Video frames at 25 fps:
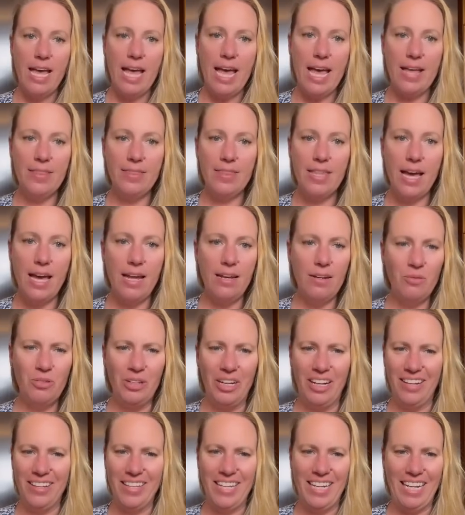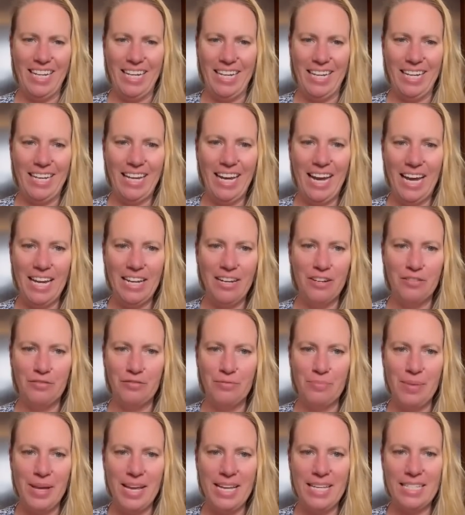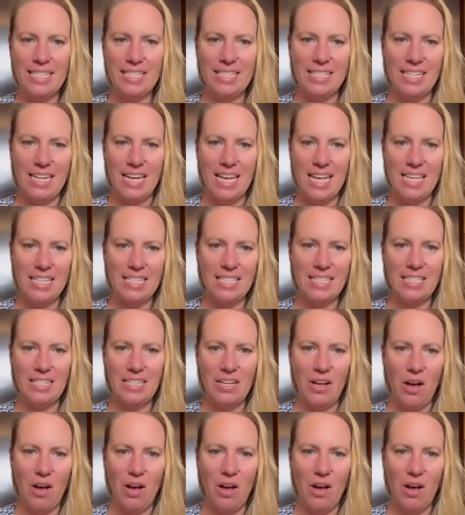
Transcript: And then while well, they kind of mixed this